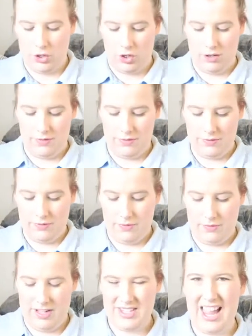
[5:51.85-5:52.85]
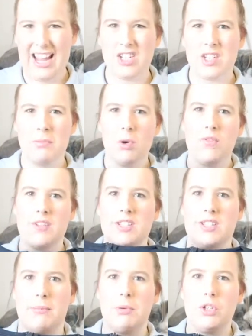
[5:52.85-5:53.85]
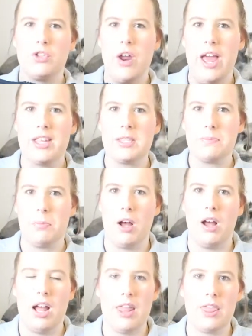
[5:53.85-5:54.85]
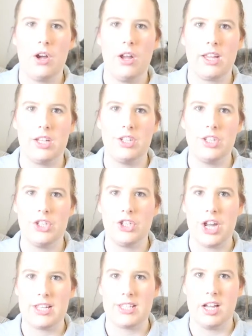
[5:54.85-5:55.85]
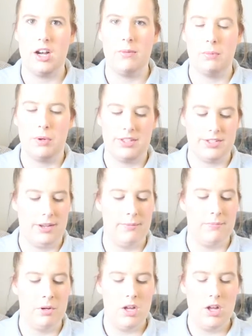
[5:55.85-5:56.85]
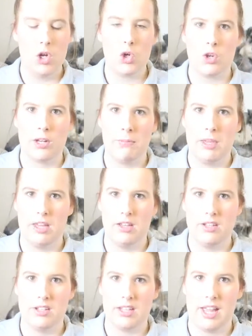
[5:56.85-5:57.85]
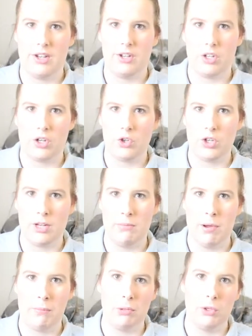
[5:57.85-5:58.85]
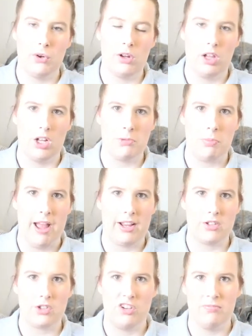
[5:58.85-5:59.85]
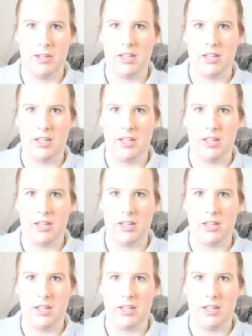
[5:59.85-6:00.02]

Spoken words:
sort of, it's actually more of a summer dress, but I thought I could jazz up with some cream heels and a cream and blue clutch bag to sort of